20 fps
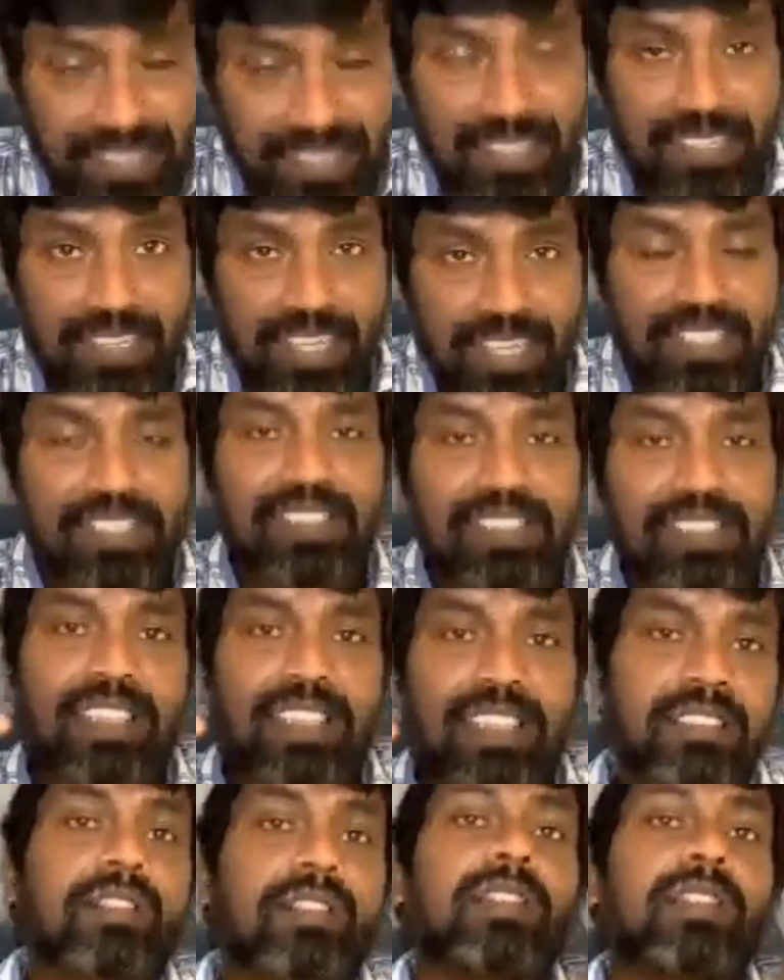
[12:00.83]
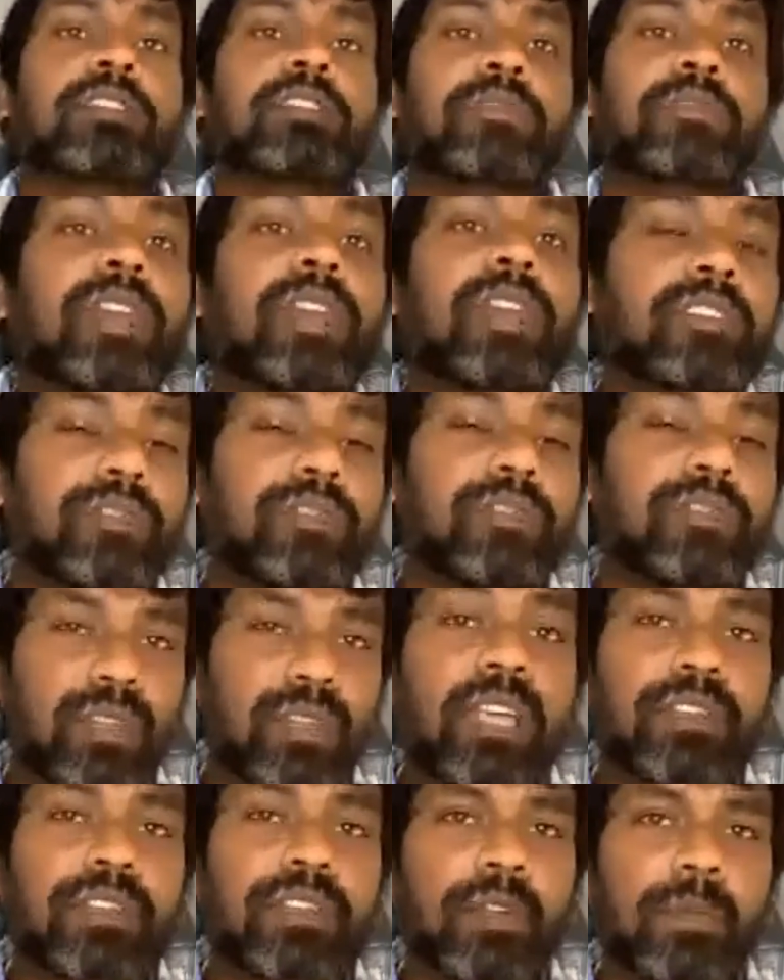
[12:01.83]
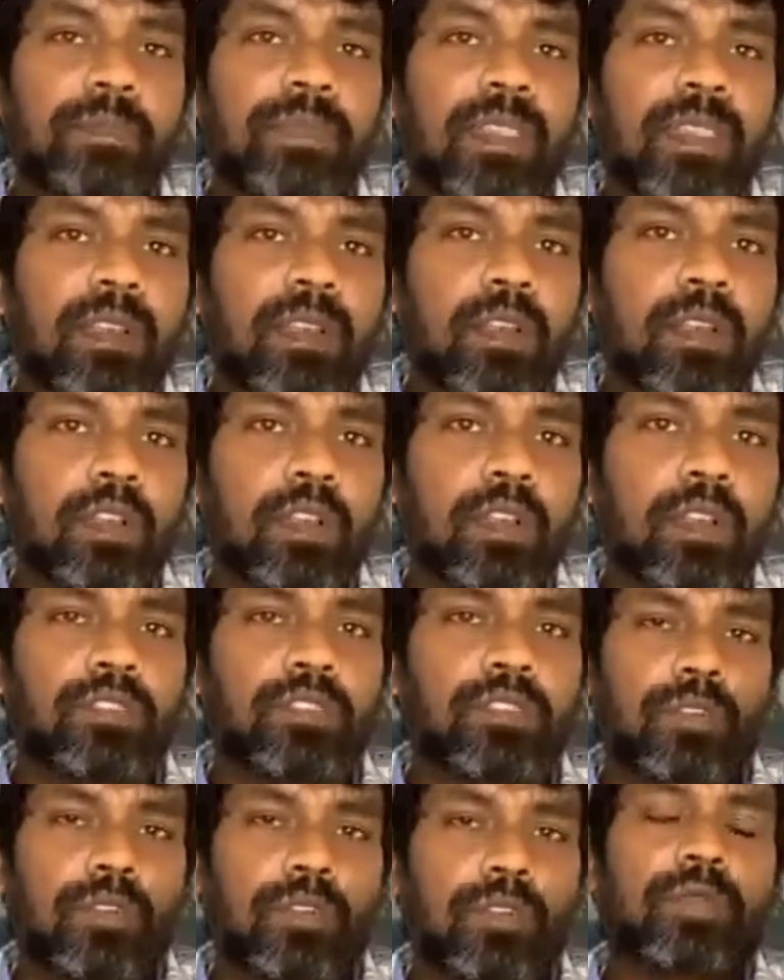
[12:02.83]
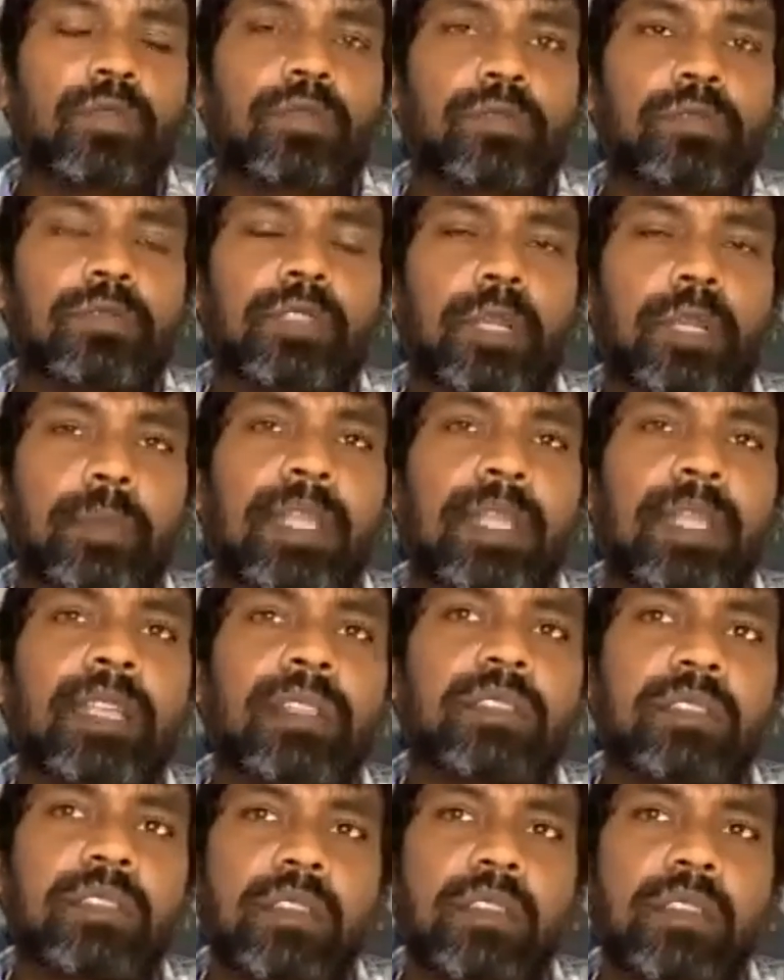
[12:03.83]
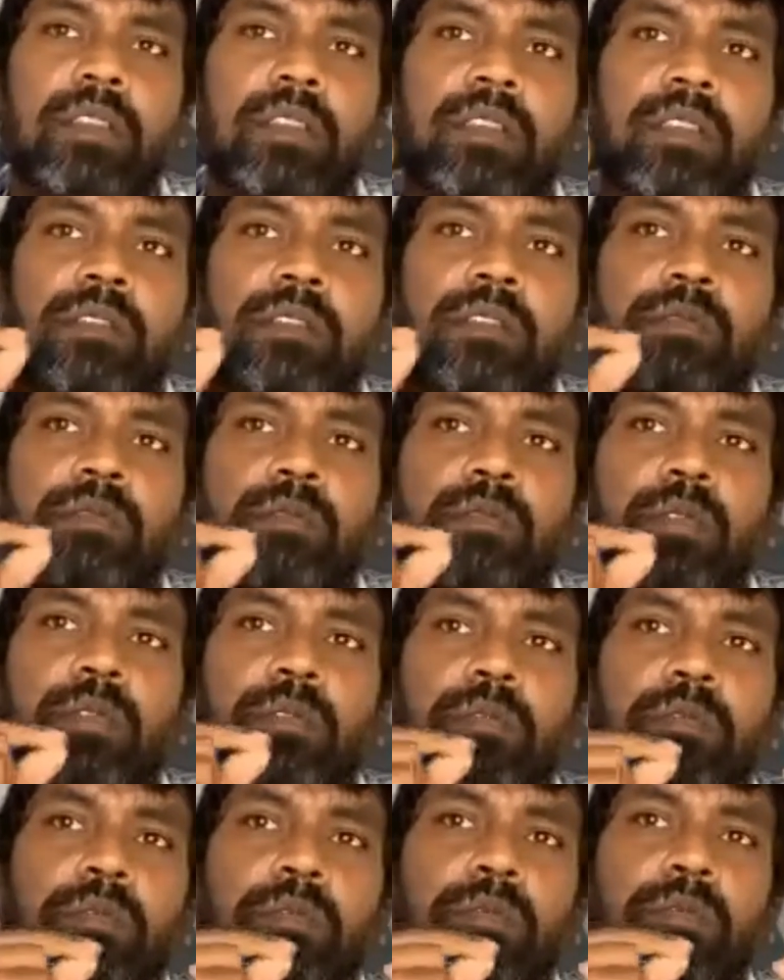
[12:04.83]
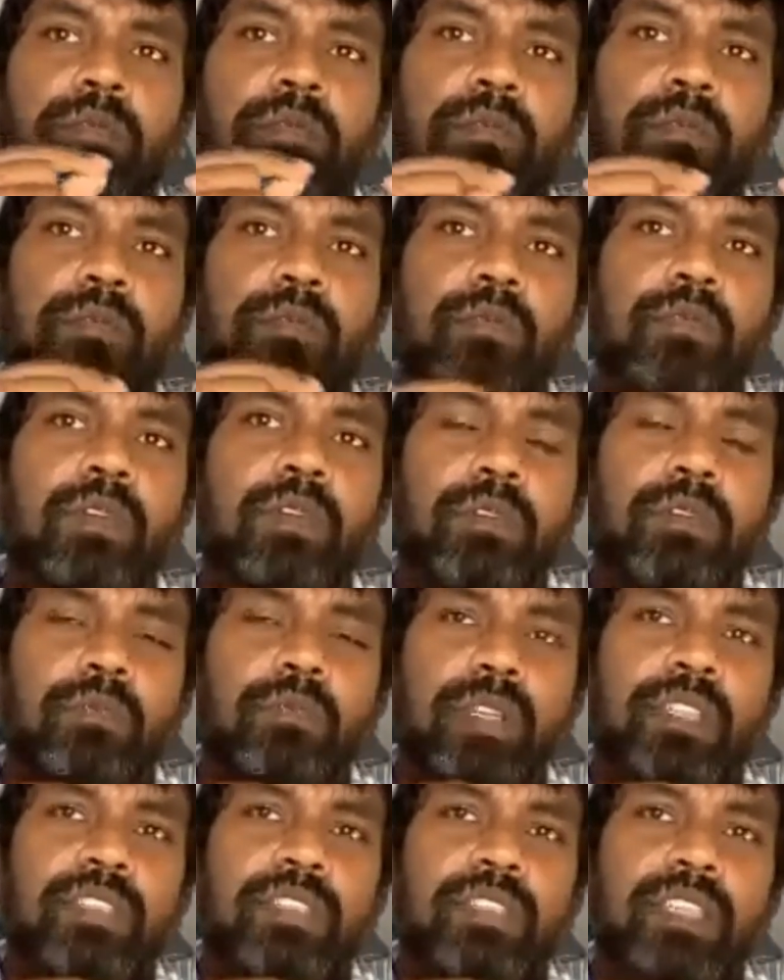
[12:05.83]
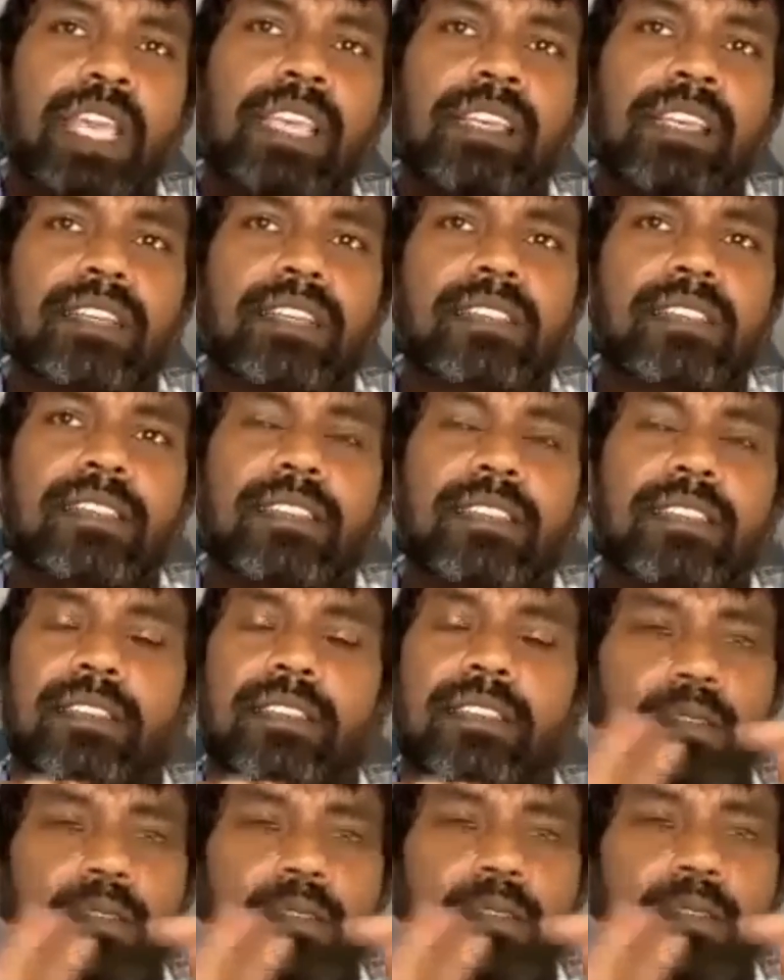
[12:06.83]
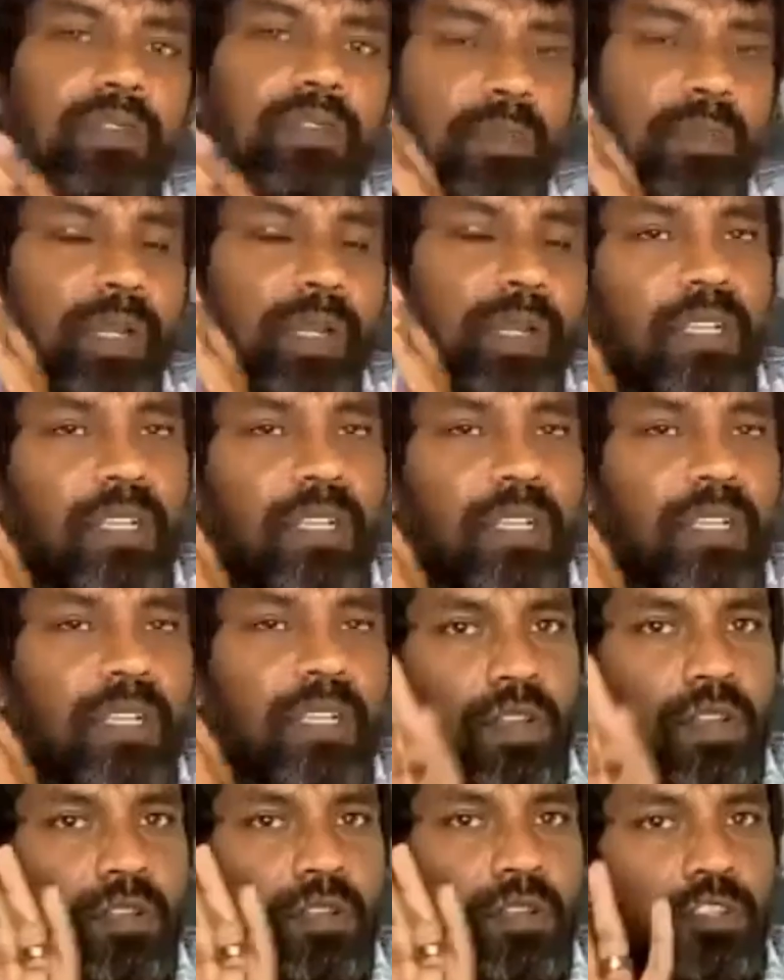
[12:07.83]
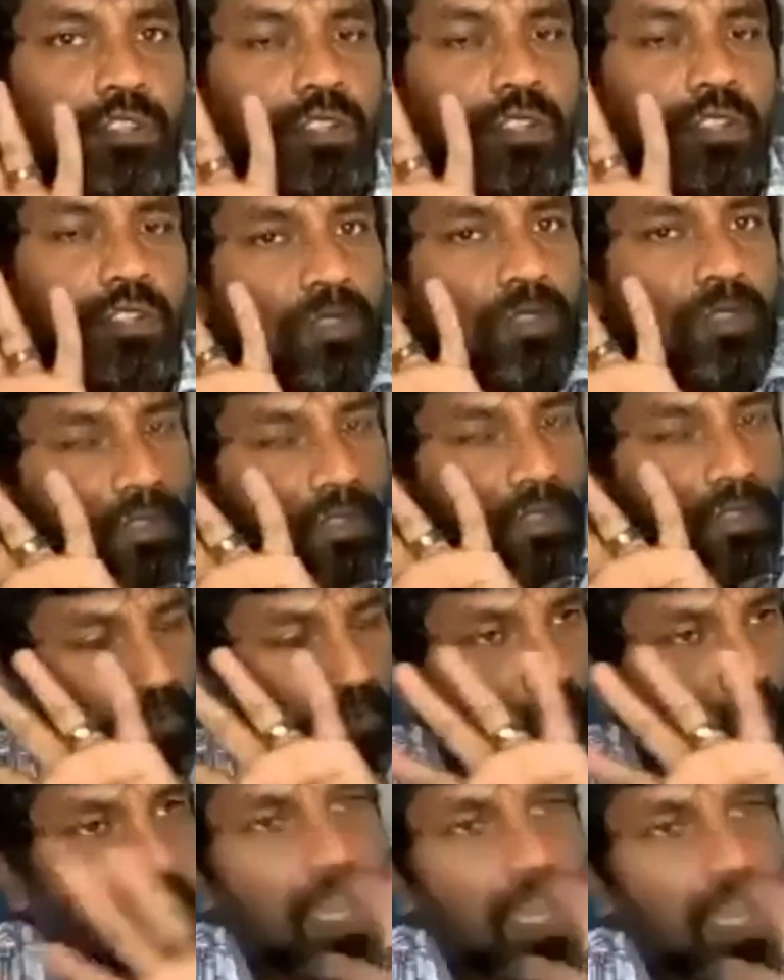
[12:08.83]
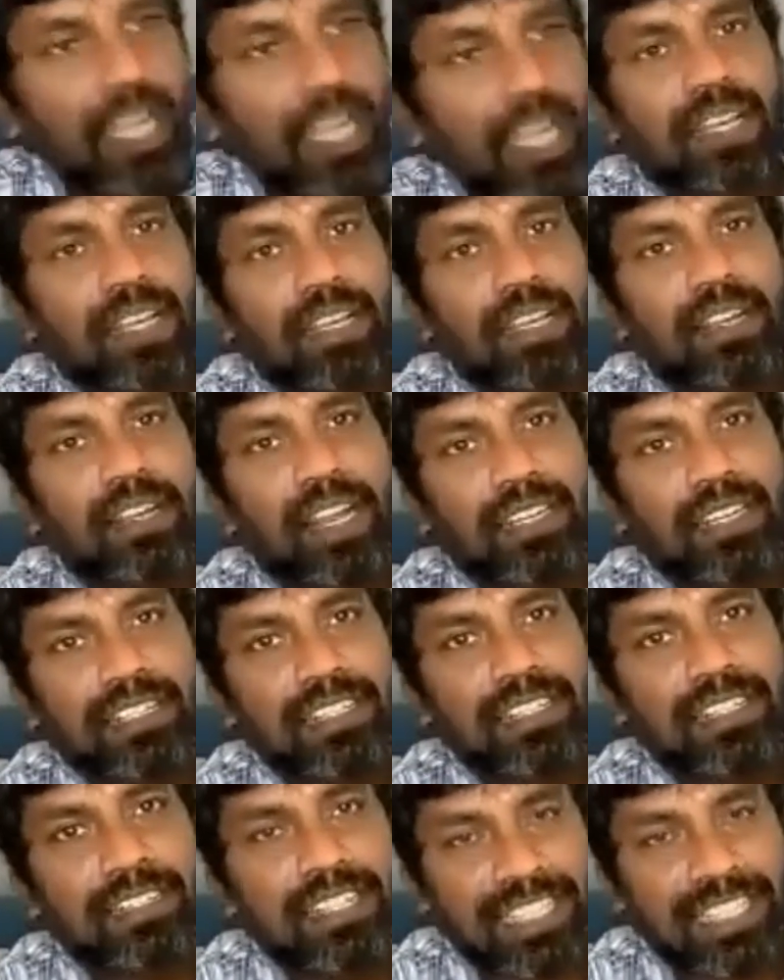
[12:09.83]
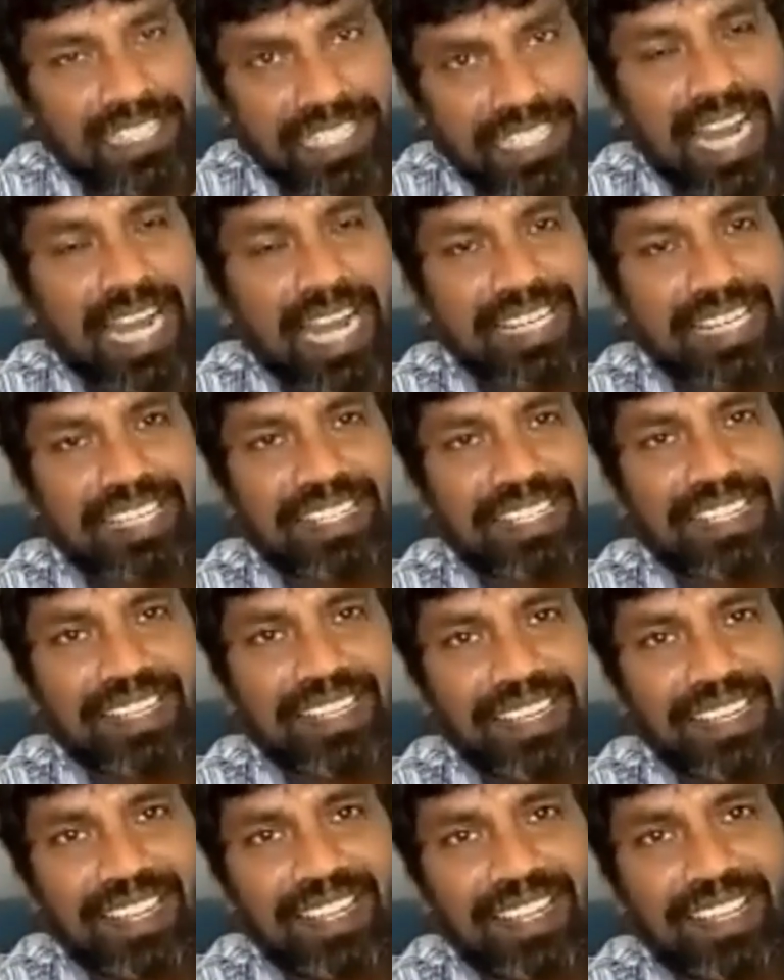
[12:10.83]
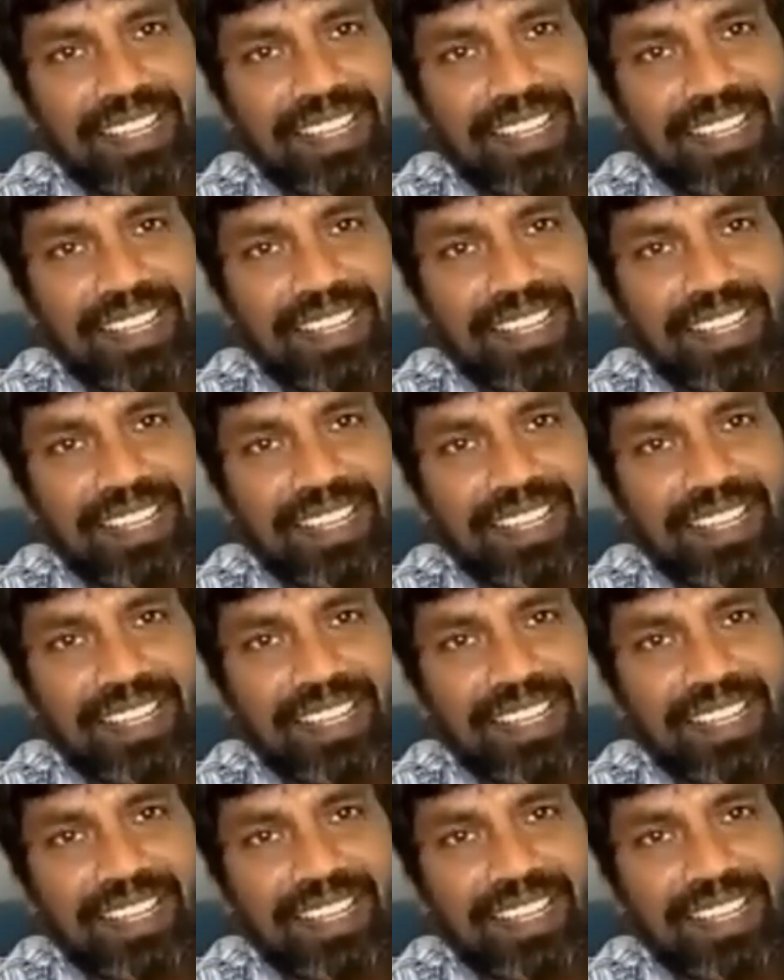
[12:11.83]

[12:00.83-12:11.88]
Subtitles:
season or next phase of your life. Mm-hmm. So that means what he's saying is, this is beautiful, because so to divide a distraction,